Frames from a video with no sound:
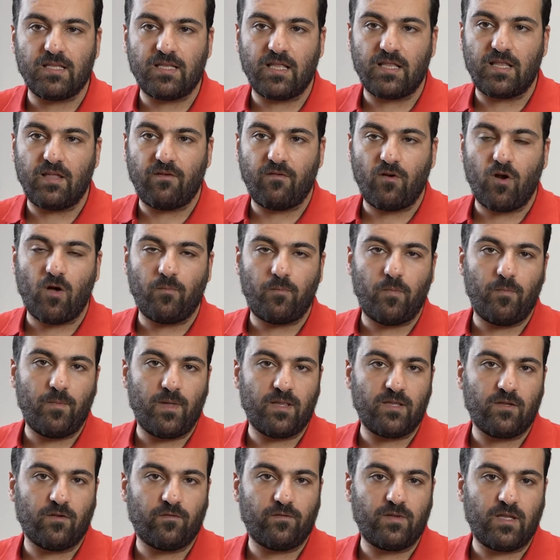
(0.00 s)

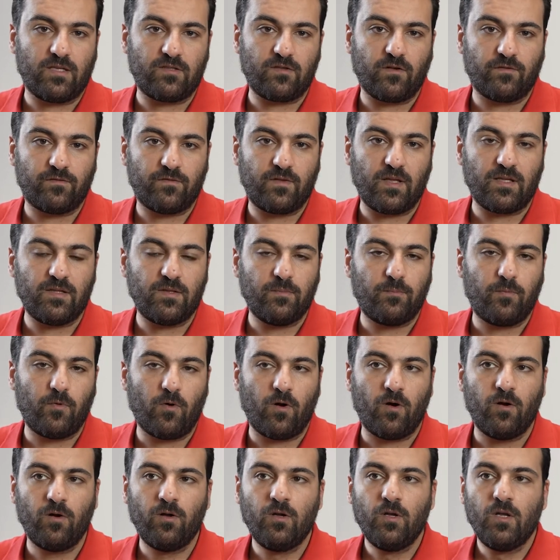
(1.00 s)
development of the SoftHand
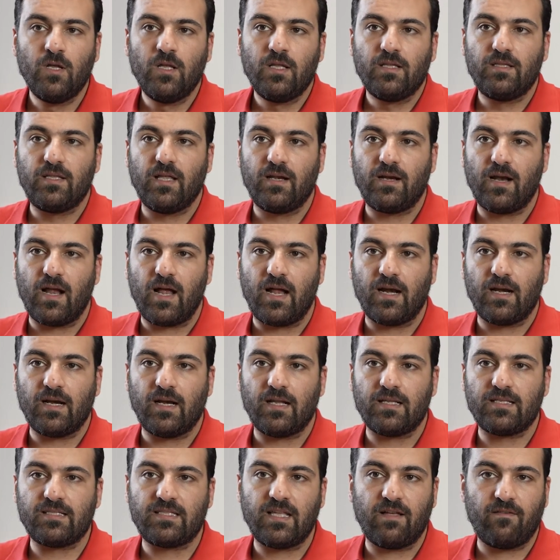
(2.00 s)
Pro, there
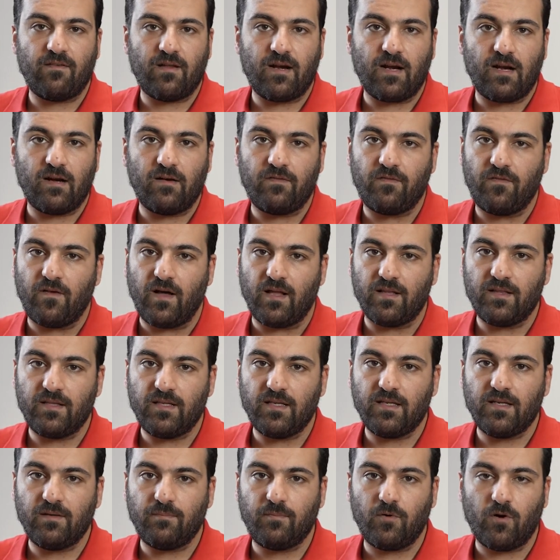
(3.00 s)
are several
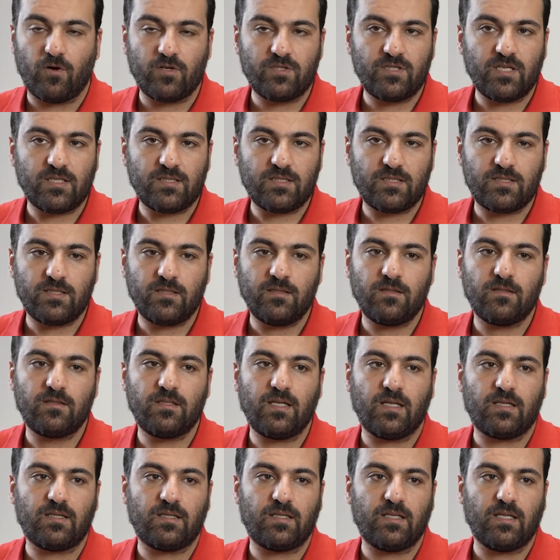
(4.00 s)
funding projects
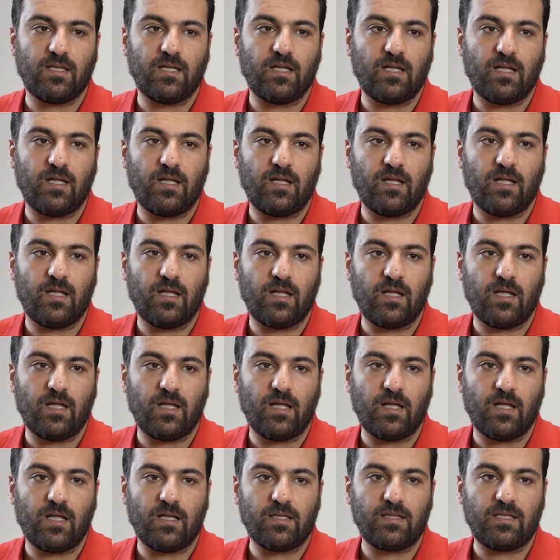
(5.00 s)

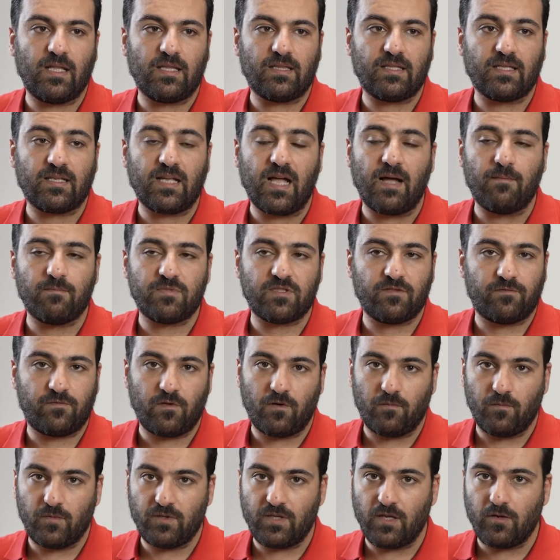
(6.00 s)
that comes
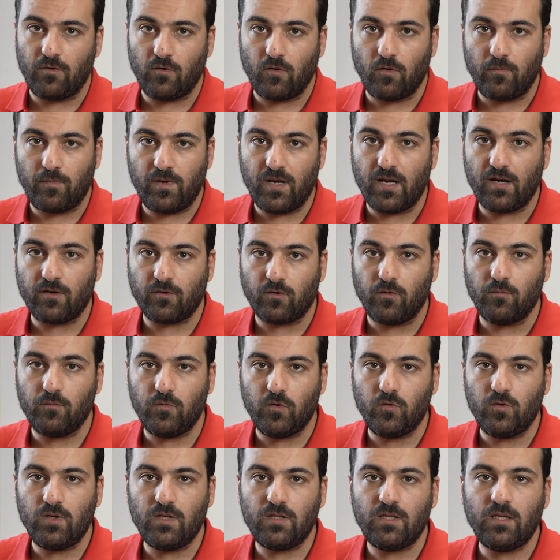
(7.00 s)
from the European
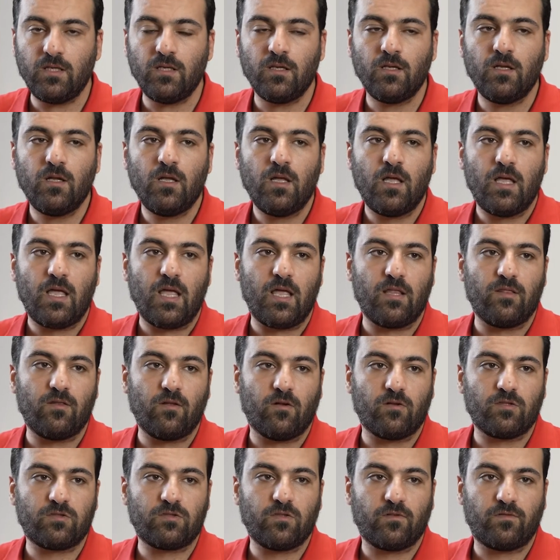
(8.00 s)
community and
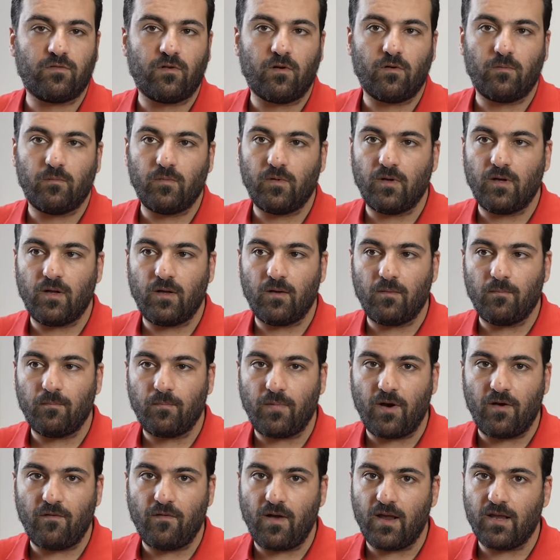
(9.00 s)
also from
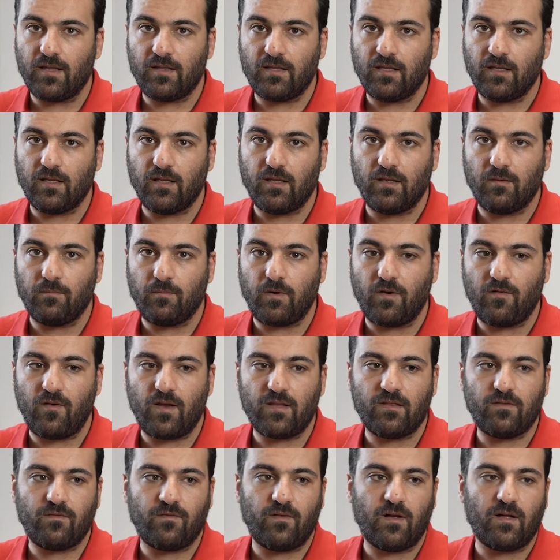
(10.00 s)

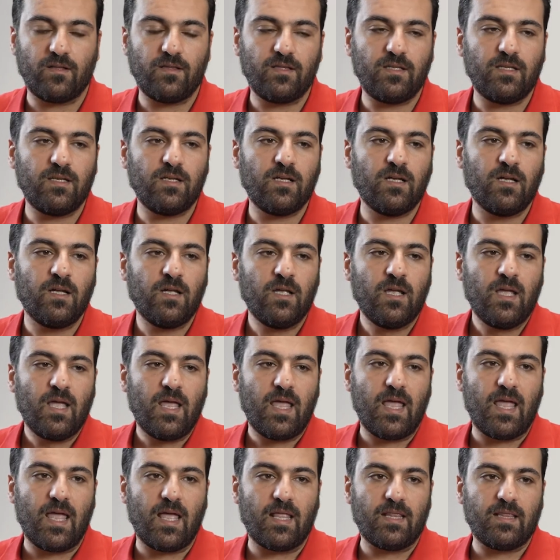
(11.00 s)
private funding.
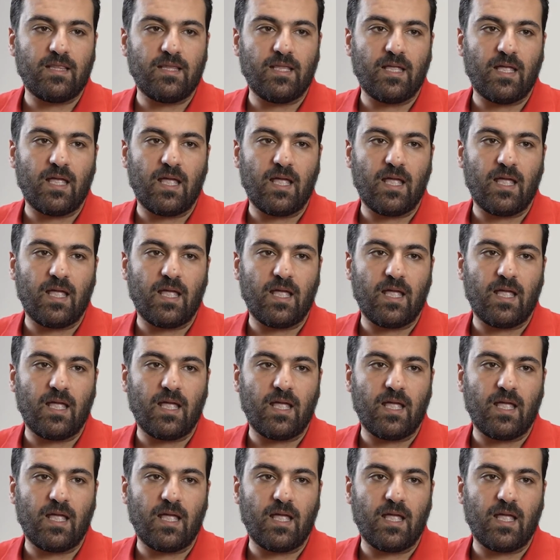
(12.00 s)
And